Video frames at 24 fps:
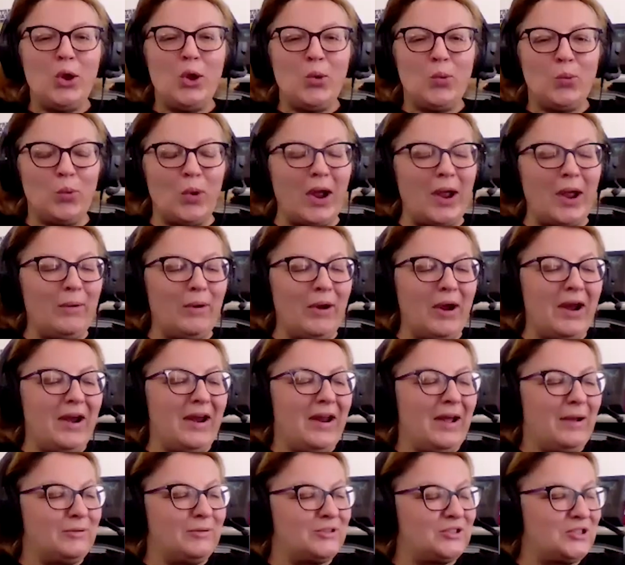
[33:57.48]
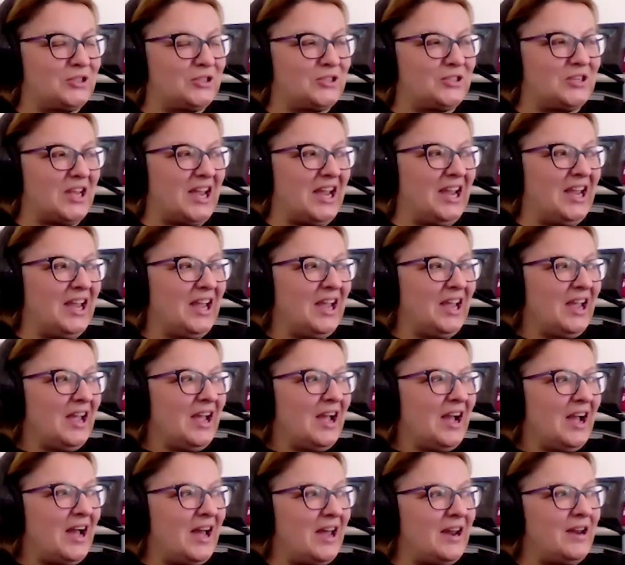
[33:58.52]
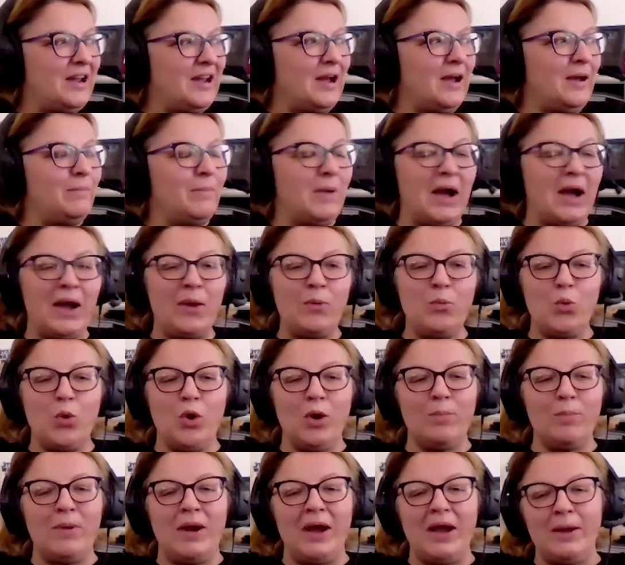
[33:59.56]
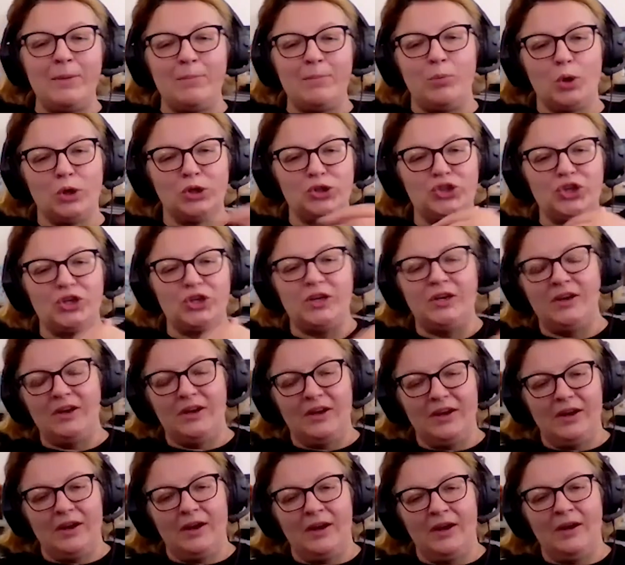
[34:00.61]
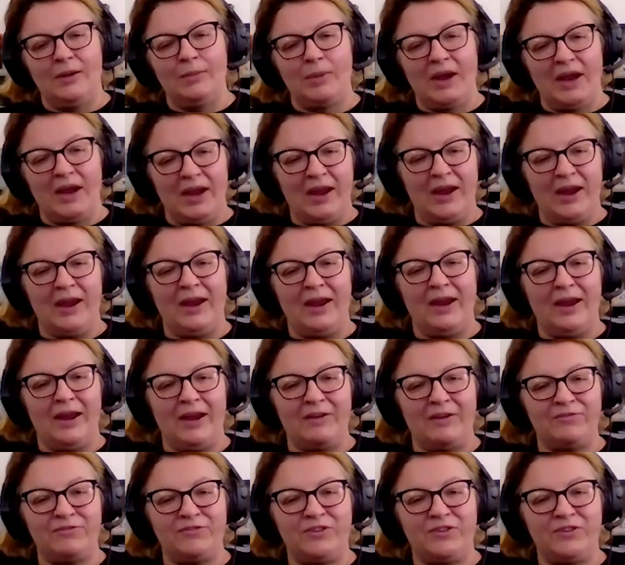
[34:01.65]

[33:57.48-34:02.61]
Right. I was just like, I wore my abortion, my AAF